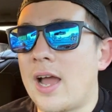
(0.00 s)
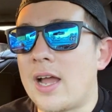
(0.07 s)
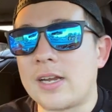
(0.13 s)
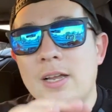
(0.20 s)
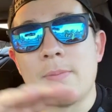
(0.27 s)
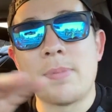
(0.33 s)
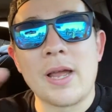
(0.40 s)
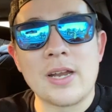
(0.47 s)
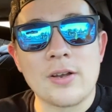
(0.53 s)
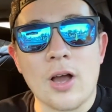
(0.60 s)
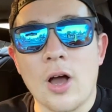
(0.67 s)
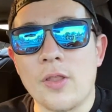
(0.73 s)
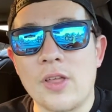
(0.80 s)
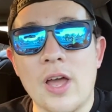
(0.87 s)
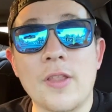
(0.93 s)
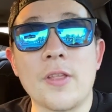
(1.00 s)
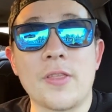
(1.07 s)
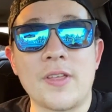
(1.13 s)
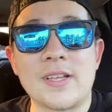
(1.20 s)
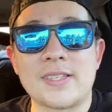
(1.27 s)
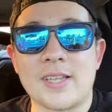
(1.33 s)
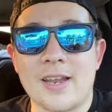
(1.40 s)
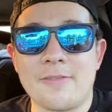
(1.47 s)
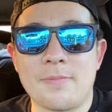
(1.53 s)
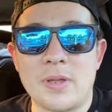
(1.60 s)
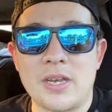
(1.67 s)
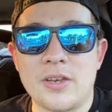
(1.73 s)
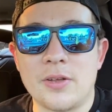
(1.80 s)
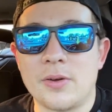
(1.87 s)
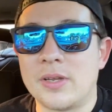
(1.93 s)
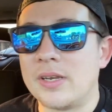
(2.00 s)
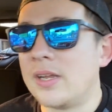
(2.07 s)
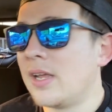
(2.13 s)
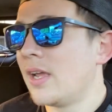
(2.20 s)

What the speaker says: compared to all the other things that I've been doing.